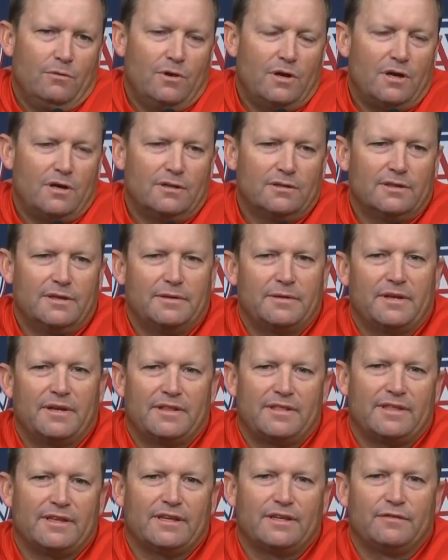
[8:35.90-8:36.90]
Well, I,
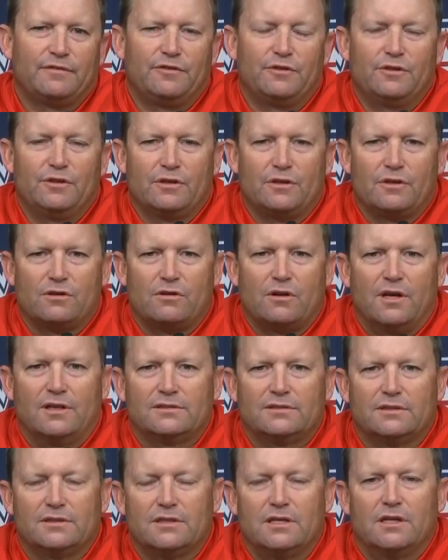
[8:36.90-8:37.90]
I, think if you look
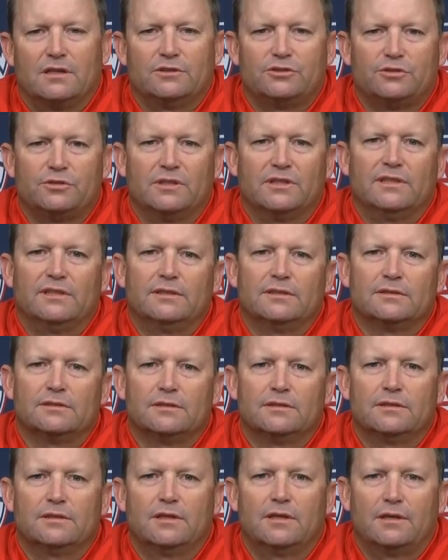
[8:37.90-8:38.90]
across the country
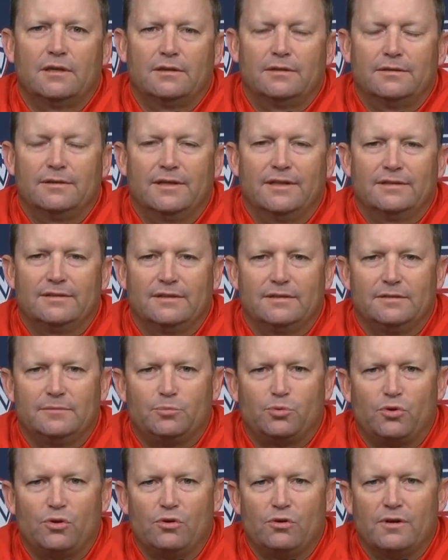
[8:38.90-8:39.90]
uh, at the
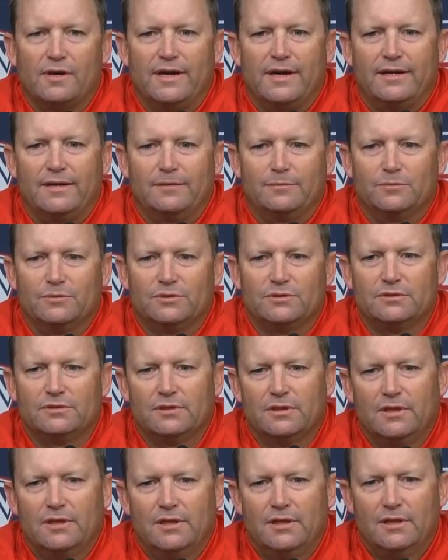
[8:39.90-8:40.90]
programs
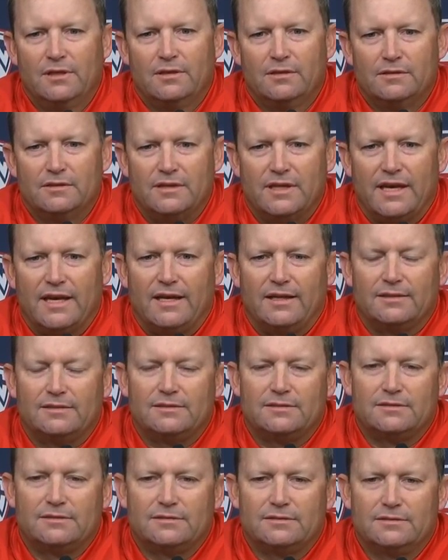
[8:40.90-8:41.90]

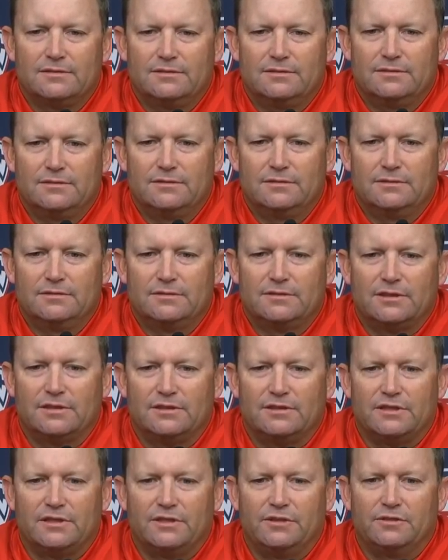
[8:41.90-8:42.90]
that
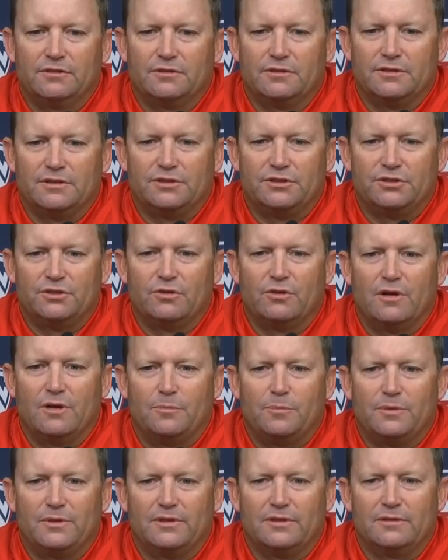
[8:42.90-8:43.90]
continually show
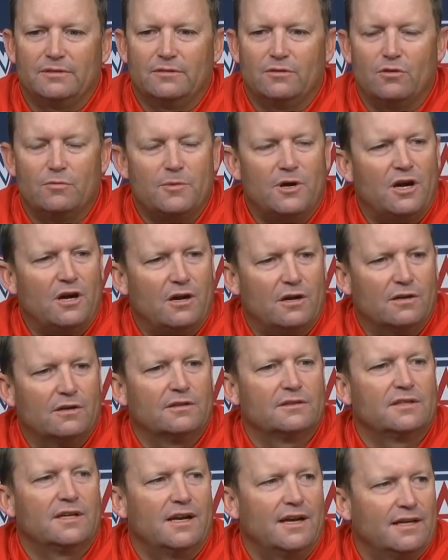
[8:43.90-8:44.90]
up in Omaha or
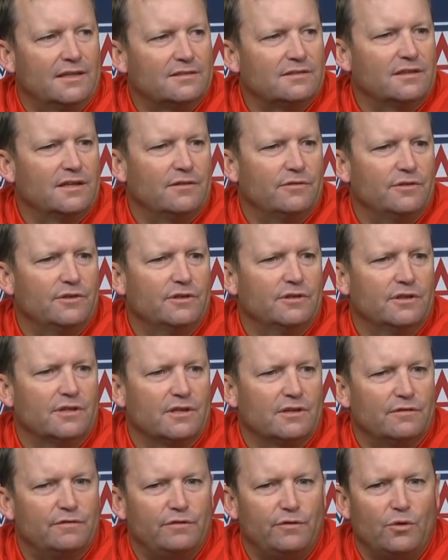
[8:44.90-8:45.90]
at the highest level, you
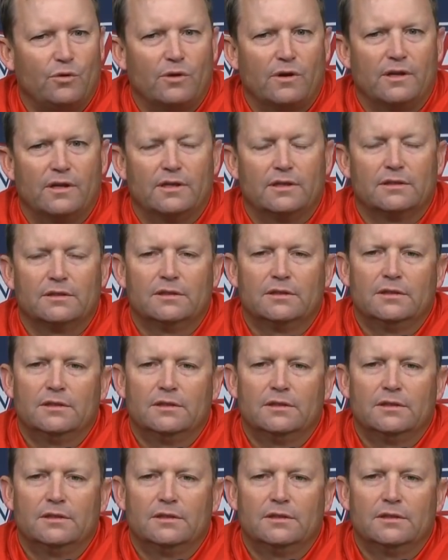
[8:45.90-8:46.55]
look at a Florida,